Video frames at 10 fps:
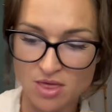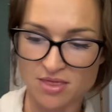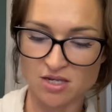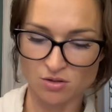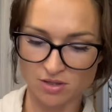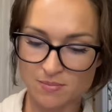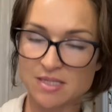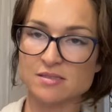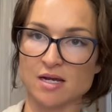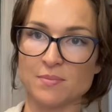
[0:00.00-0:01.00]
They know they
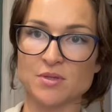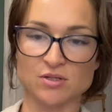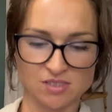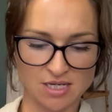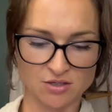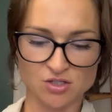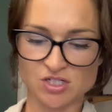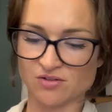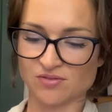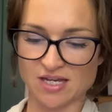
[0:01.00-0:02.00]
messed up. There's an
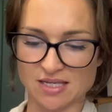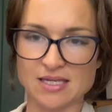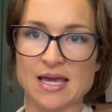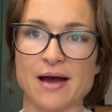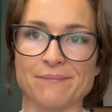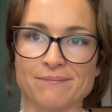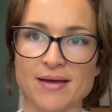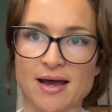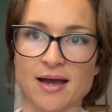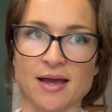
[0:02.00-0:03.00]
energy of like, yeah,
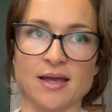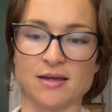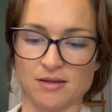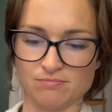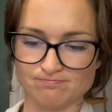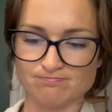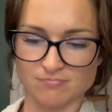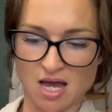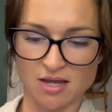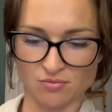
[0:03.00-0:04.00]
I
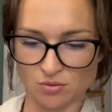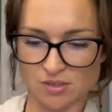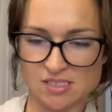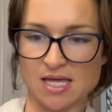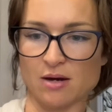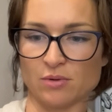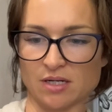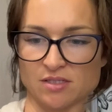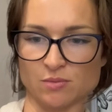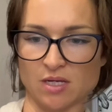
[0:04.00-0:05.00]
ruined that. What
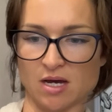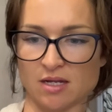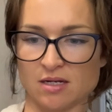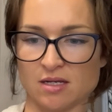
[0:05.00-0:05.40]
else we got?